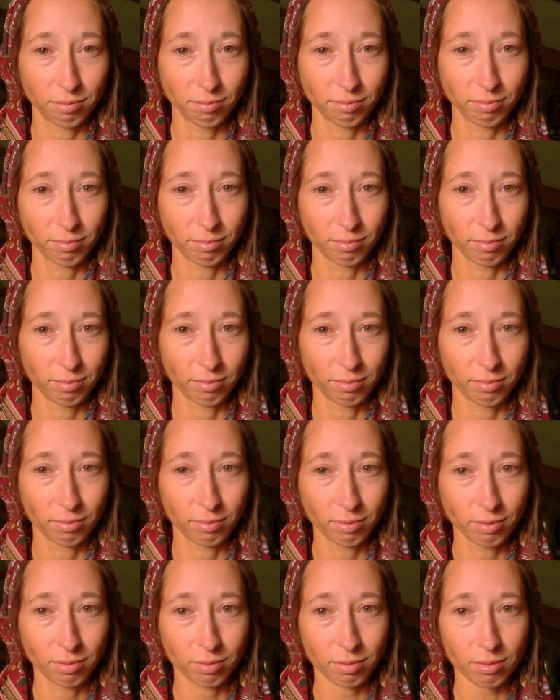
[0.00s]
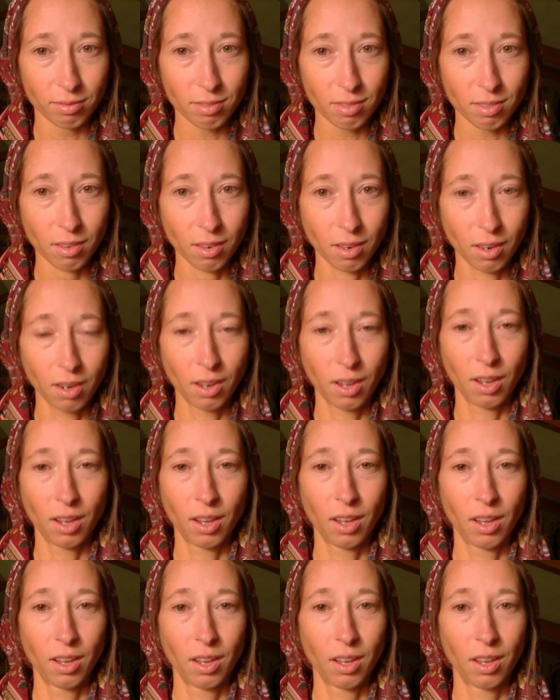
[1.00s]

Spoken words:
Nobody speaks.